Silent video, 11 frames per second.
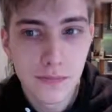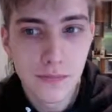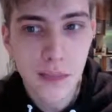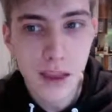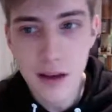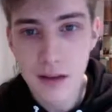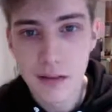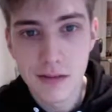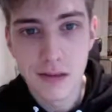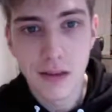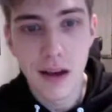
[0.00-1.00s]
Yeah.
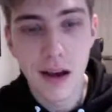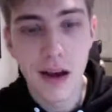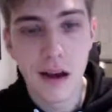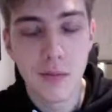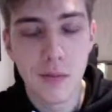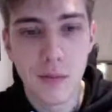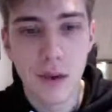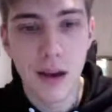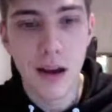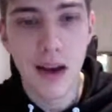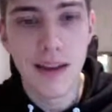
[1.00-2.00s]

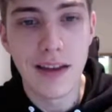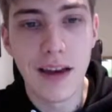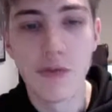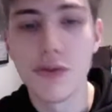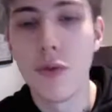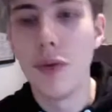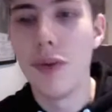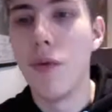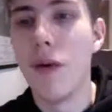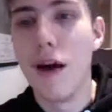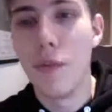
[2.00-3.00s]
And that was the one
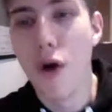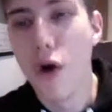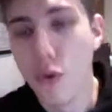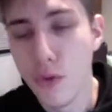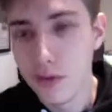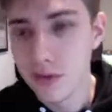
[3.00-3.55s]
where Mo,